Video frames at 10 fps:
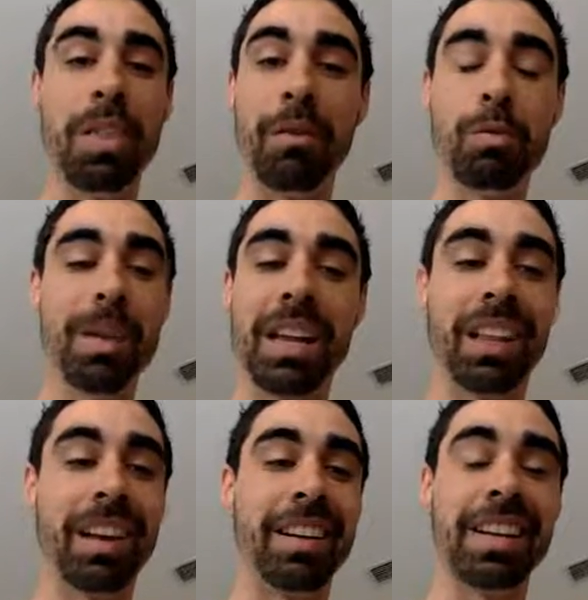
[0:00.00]
That would be
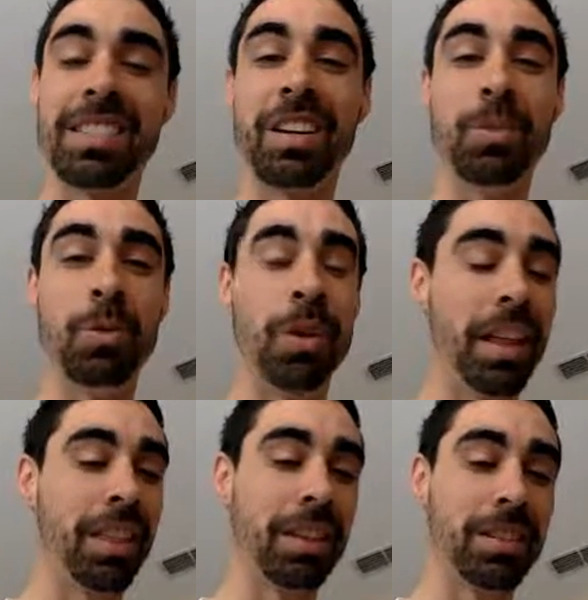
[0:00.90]
hilarious and cool, I
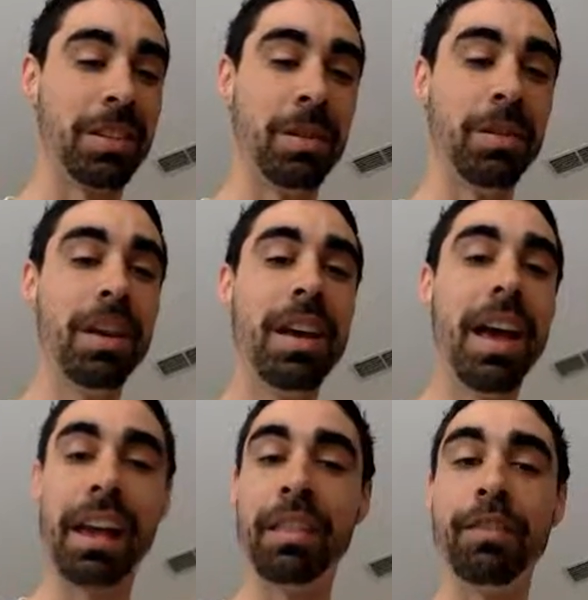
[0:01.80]
thought too.
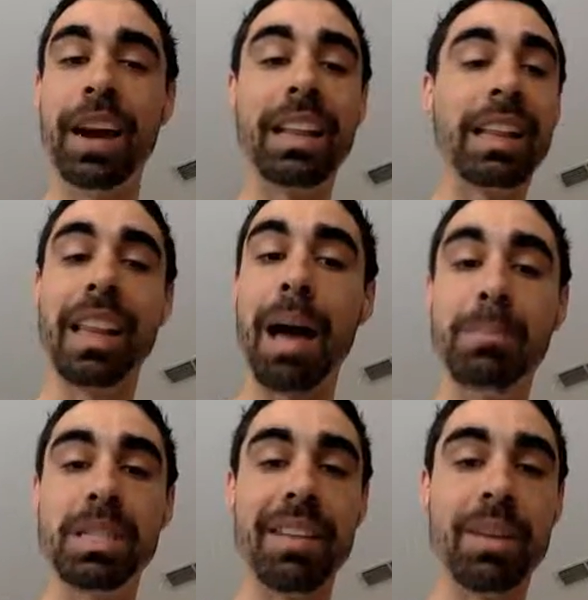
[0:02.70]
And then finally, lab
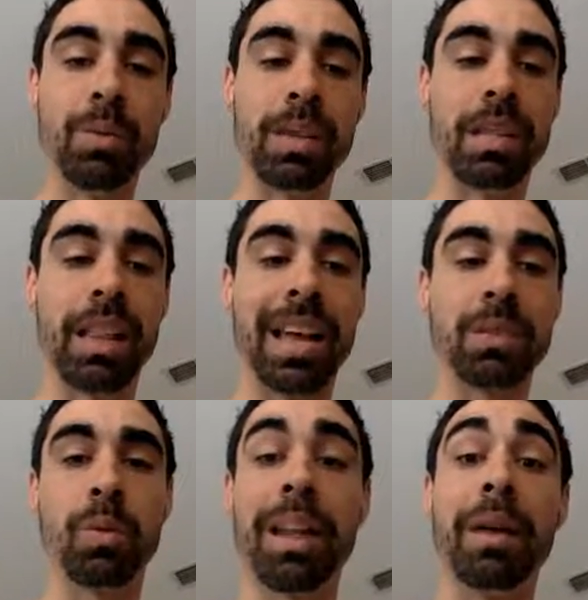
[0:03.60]
safety was the
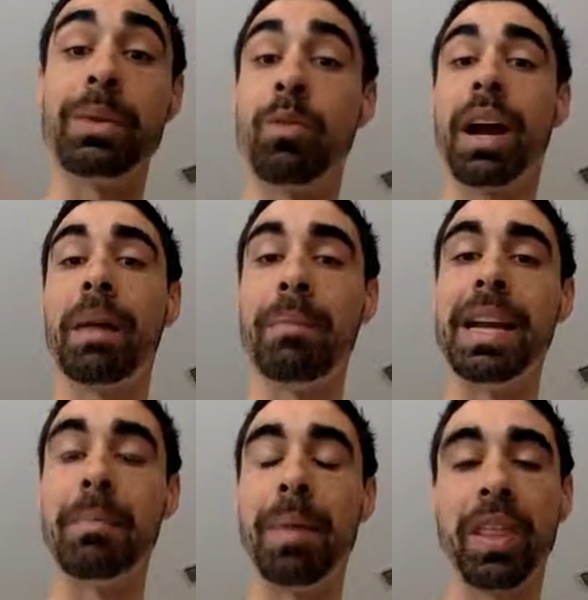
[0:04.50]
last one, and that was
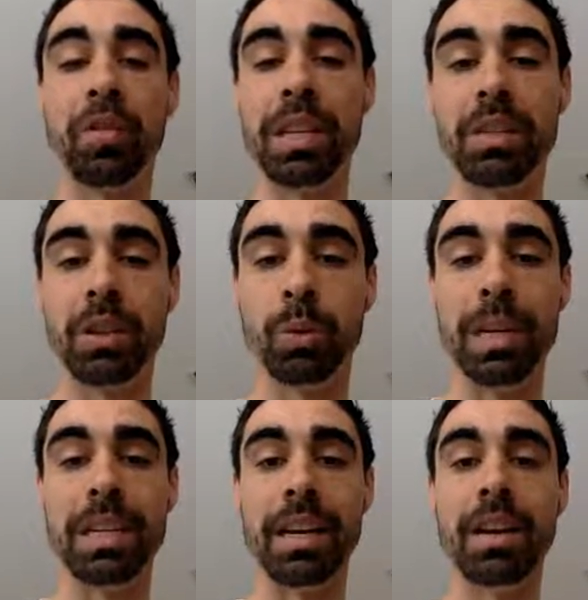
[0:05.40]
recommended by the research we
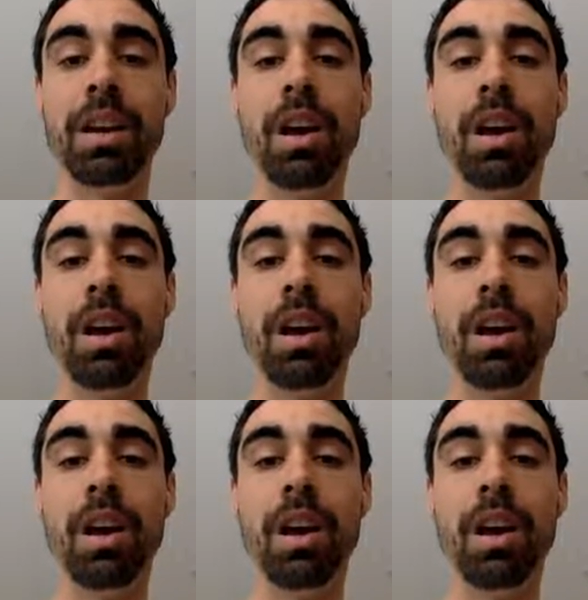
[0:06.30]
did.